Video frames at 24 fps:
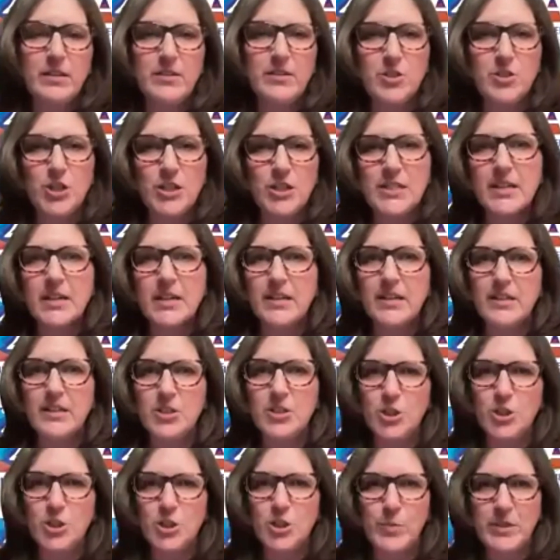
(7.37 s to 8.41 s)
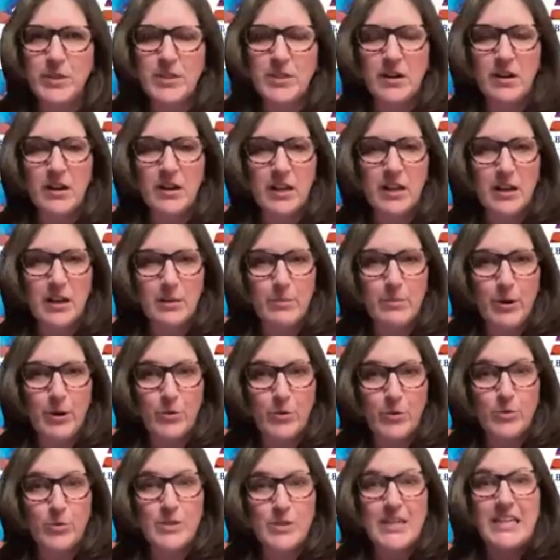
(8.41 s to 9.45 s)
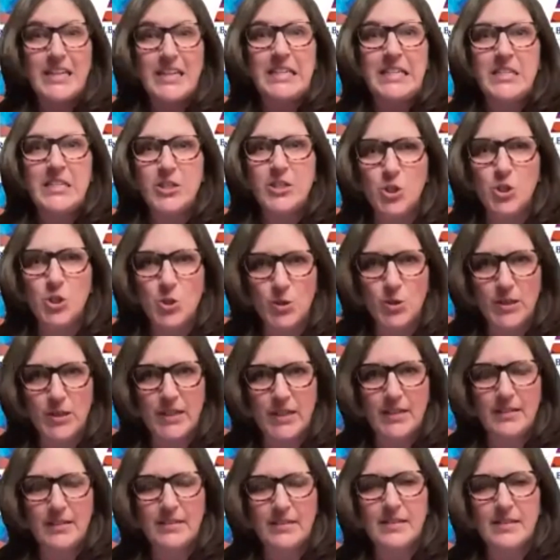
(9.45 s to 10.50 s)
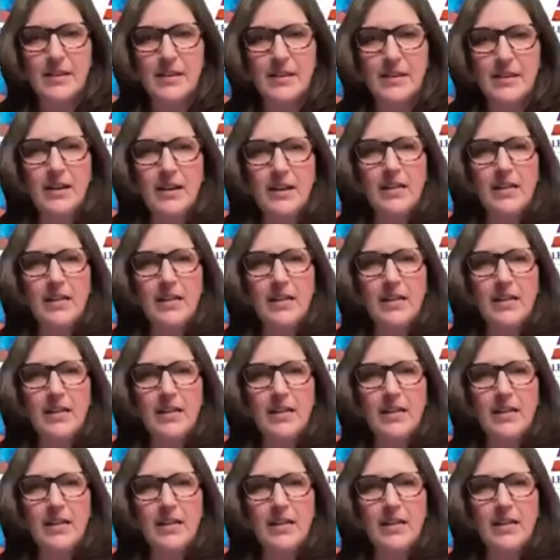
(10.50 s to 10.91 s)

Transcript: Jessica had just been talking about those industries